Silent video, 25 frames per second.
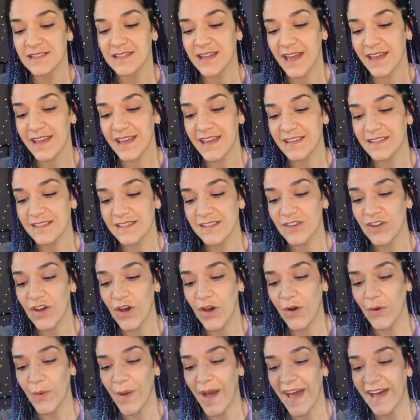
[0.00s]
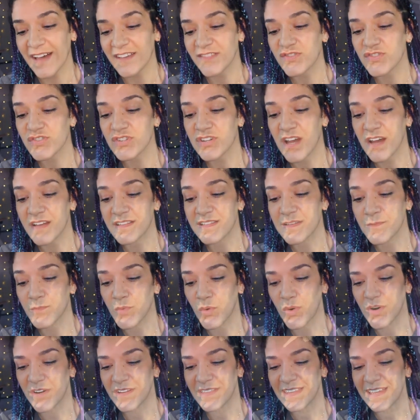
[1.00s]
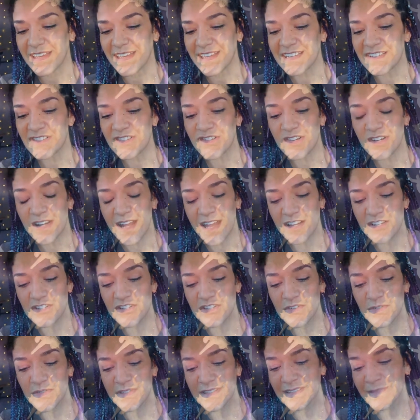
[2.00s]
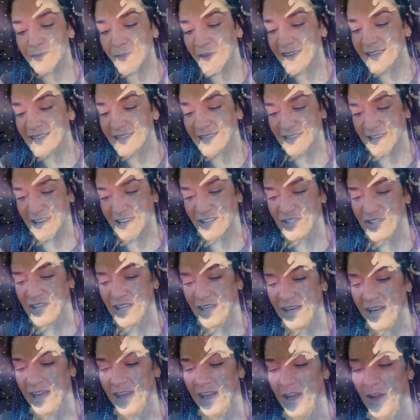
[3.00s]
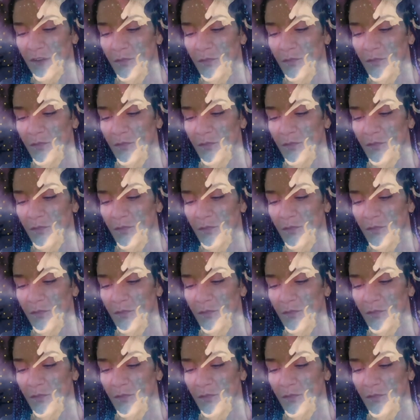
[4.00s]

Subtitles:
Decades ago, astronauts aboard the International Space Station